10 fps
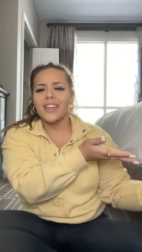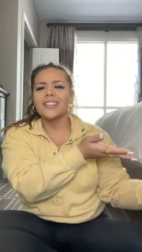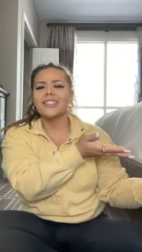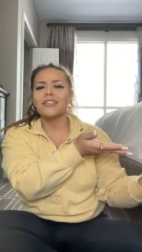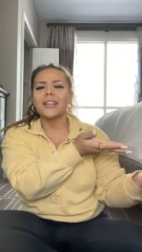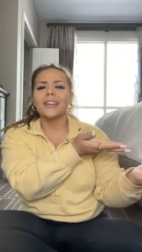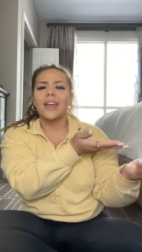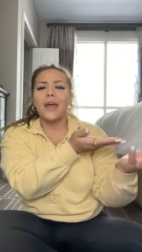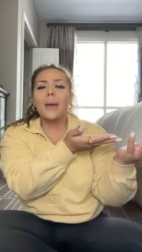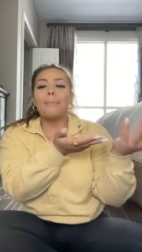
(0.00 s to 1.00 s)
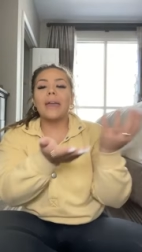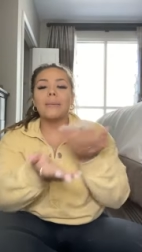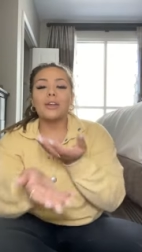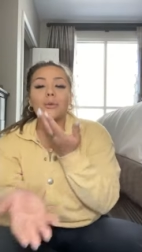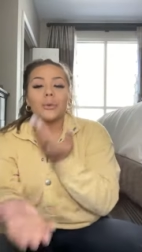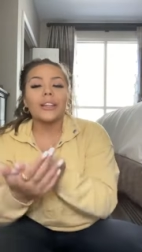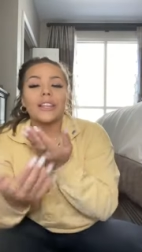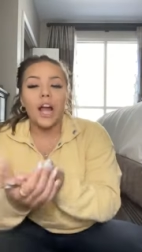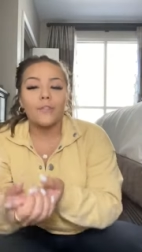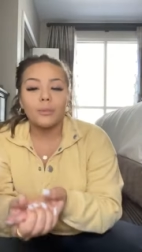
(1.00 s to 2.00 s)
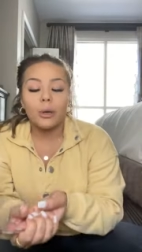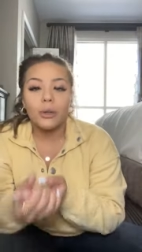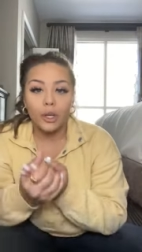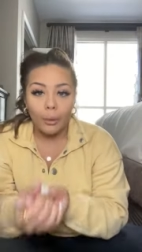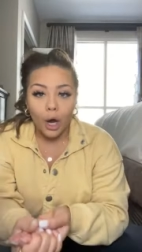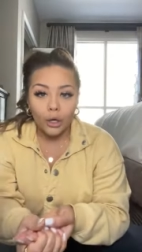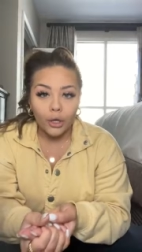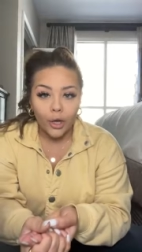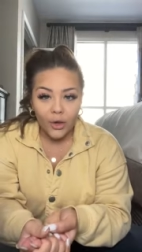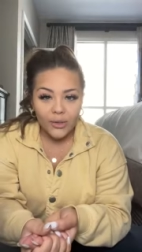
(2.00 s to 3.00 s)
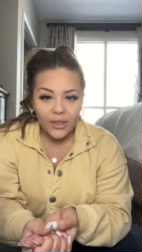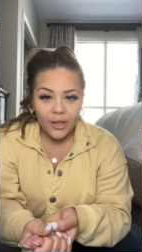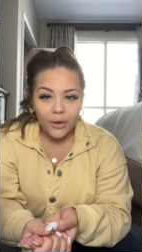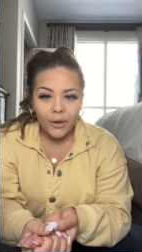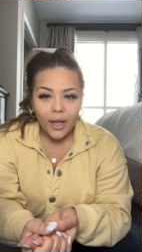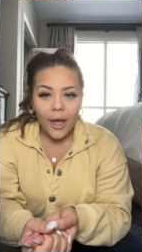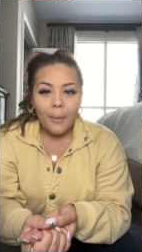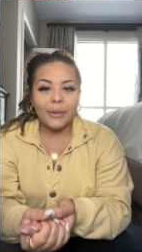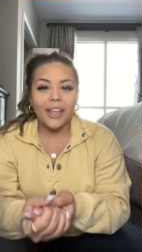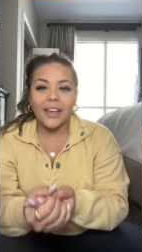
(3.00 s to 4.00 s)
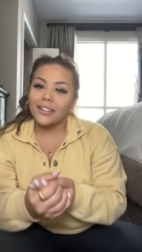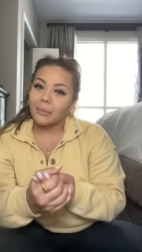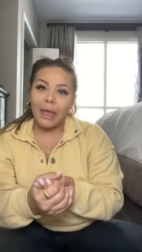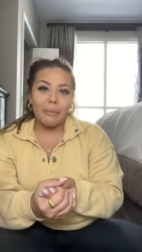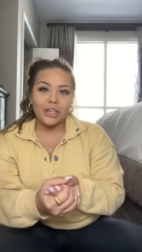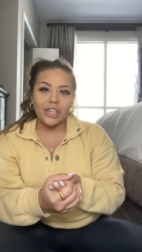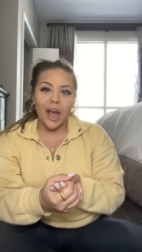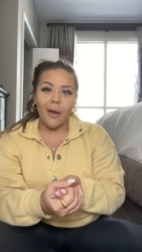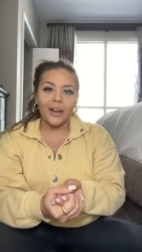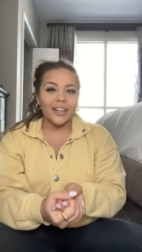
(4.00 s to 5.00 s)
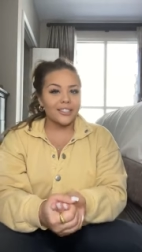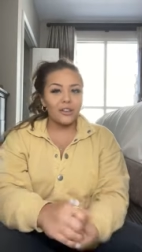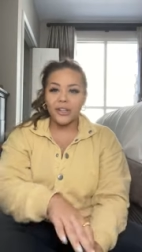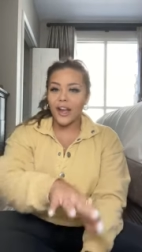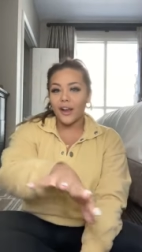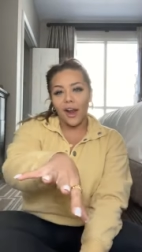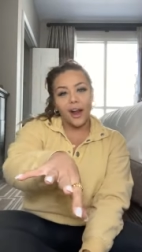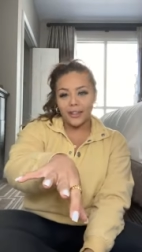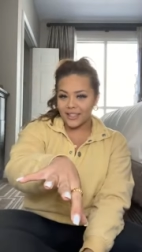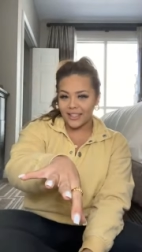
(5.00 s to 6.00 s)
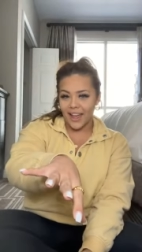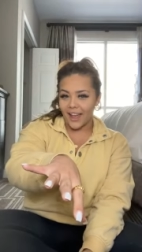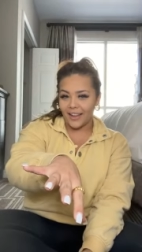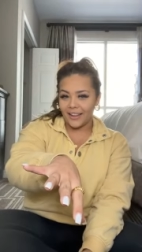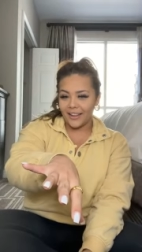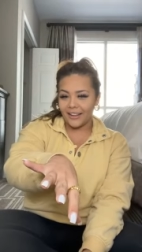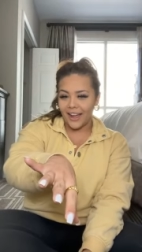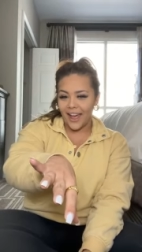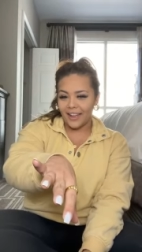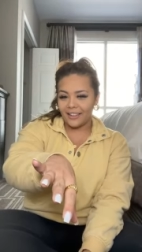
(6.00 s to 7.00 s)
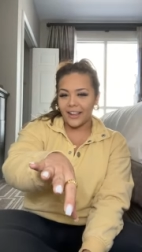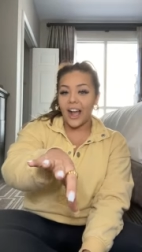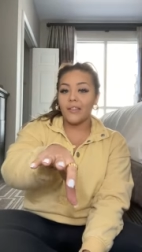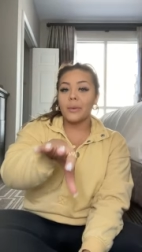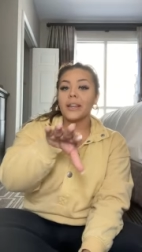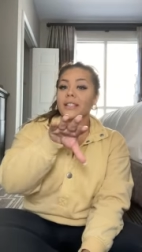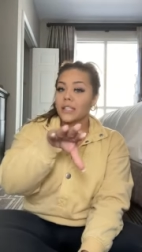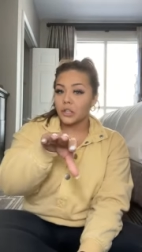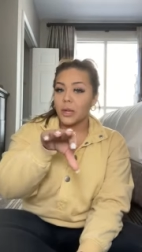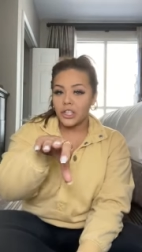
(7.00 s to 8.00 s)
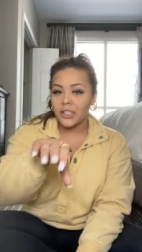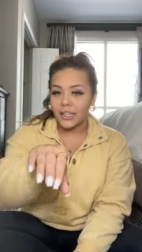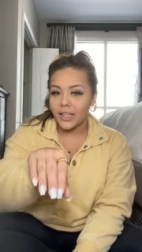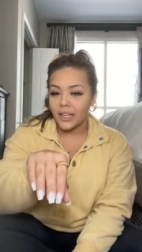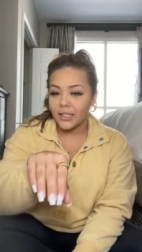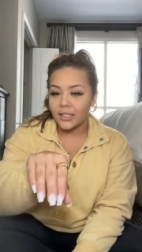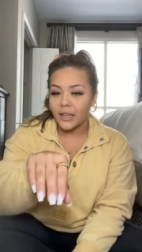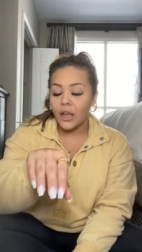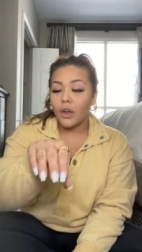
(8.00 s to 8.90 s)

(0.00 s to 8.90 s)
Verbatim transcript: And so like, maybe you're really comfortable when your partner goes with you, but like the baby shower, it's only a girl's thing. Okay. Like I've been in situations like this